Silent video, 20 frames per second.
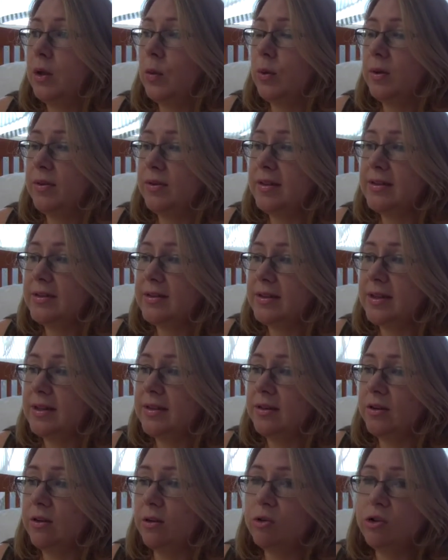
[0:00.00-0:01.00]
with this.
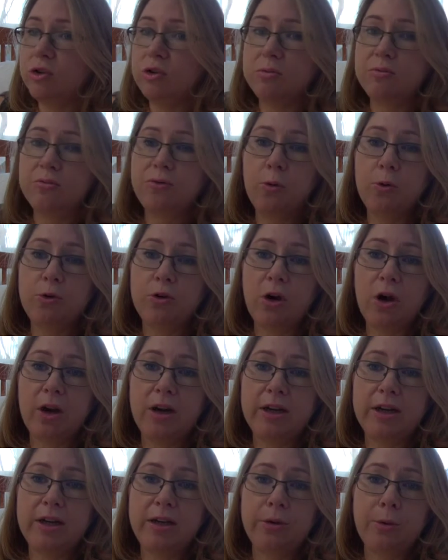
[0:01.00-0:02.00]
Either I'll do them
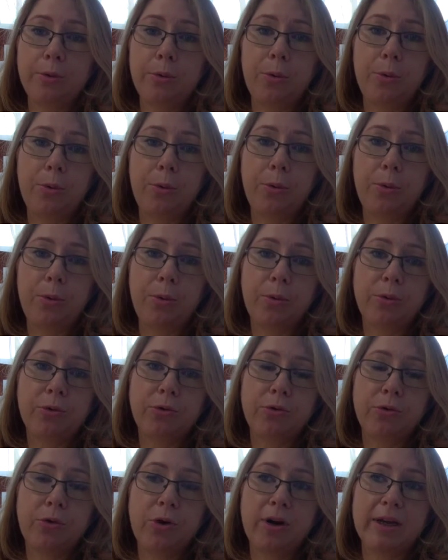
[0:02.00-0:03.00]
fortnightly or
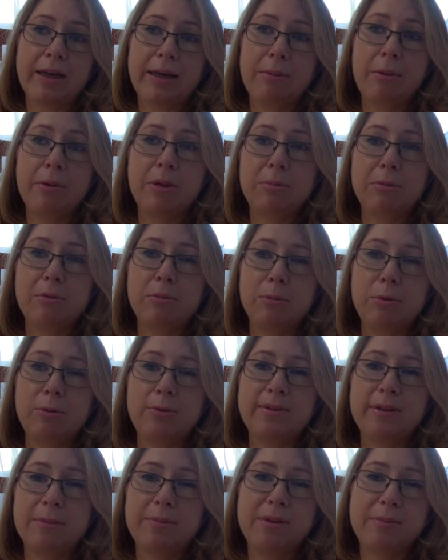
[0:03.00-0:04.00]
try and come up with a bit more,
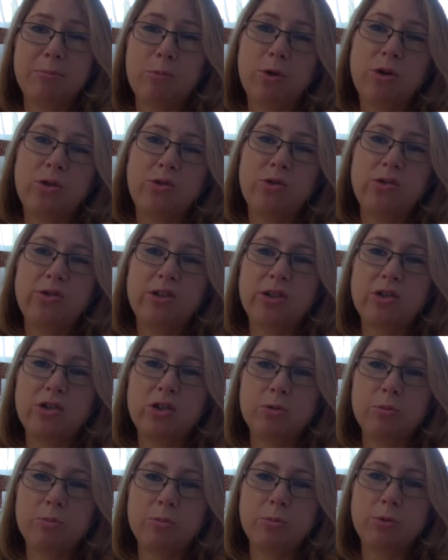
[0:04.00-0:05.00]
something more interesting
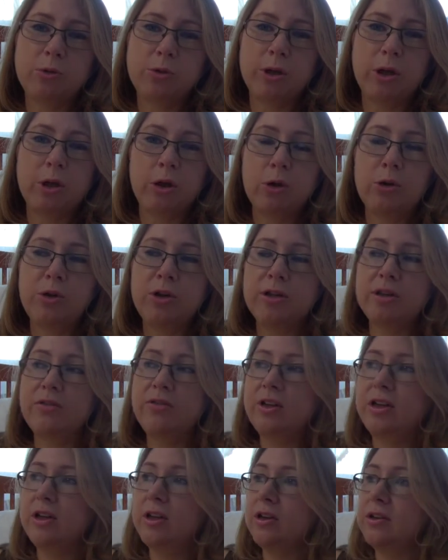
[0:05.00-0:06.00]
to include in the
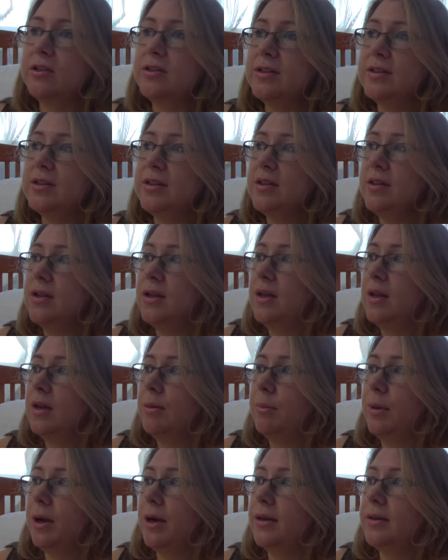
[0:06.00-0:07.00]
videos.
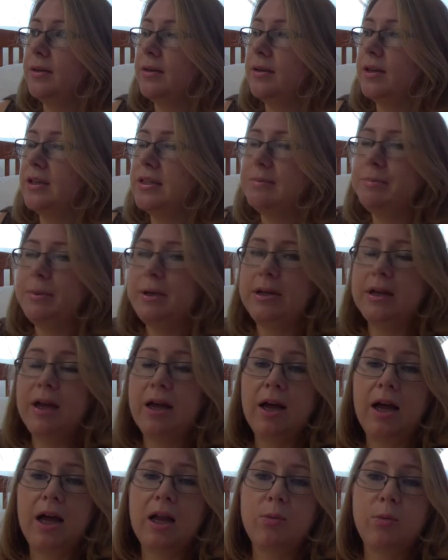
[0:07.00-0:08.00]
But it's been
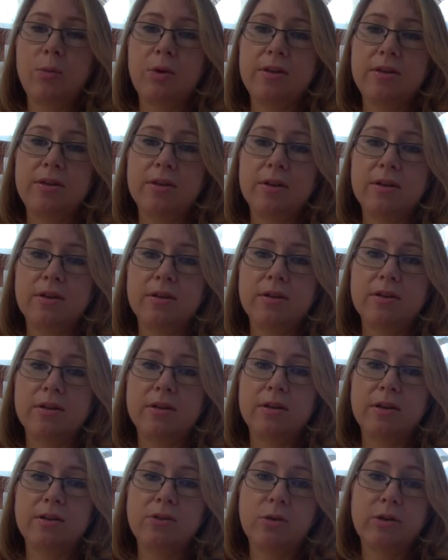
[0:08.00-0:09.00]
hard with the
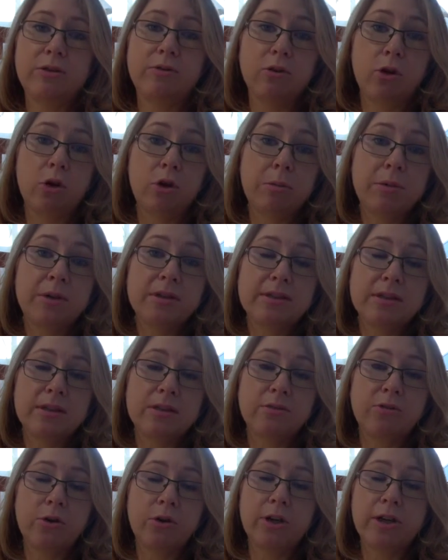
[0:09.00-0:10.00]
doing Vlogmas
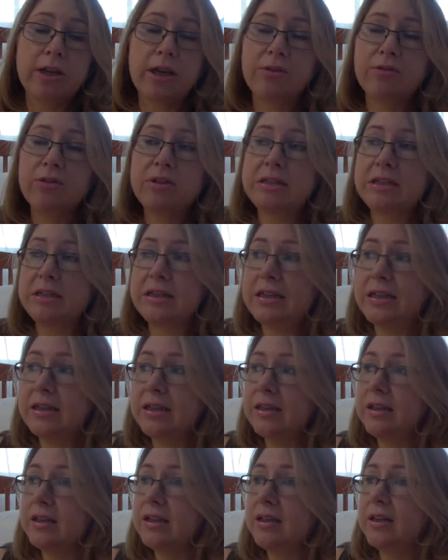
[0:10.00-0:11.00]
and vlogging every
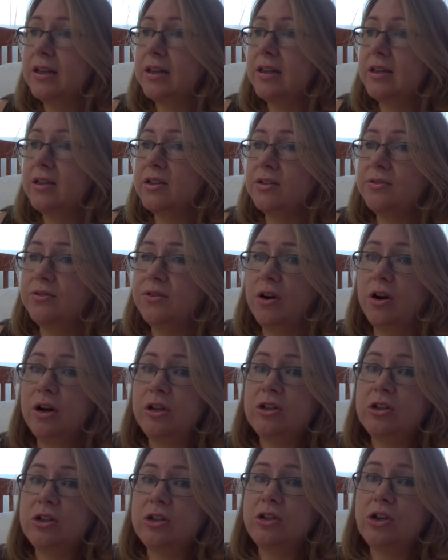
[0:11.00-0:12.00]
day to
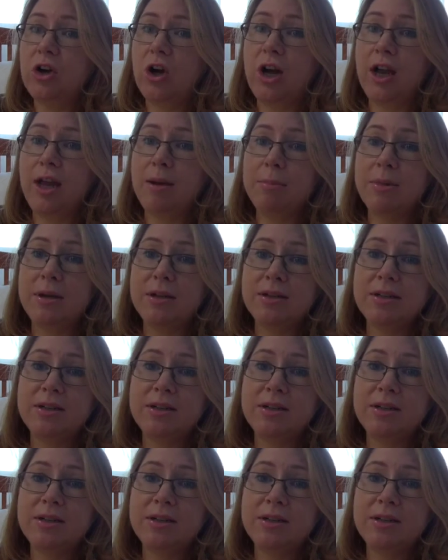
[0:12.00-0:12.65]
find time